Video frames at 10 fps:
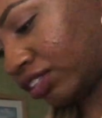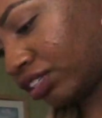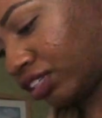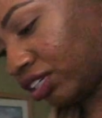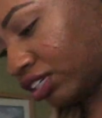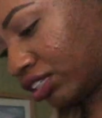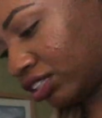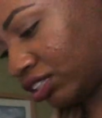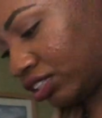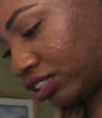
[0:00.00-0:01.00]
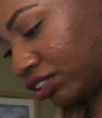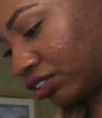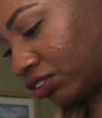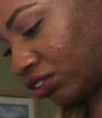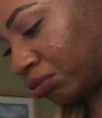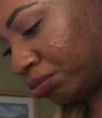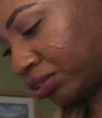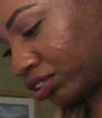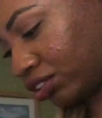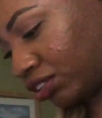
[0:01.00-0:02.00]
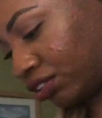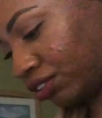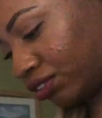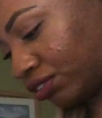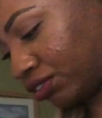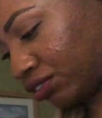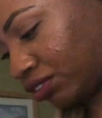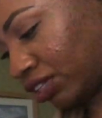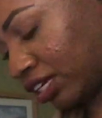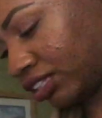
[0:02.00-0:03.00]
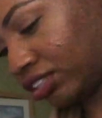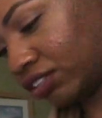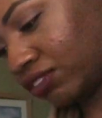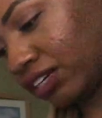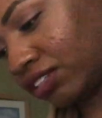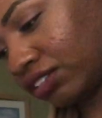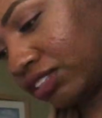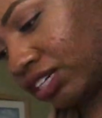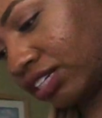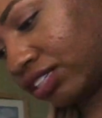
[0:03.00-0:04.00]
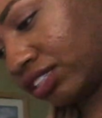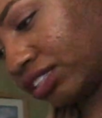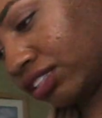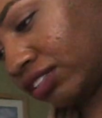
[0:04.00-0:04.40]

Yeah, it's just a Dior book tote. Yeah, this is the regular size.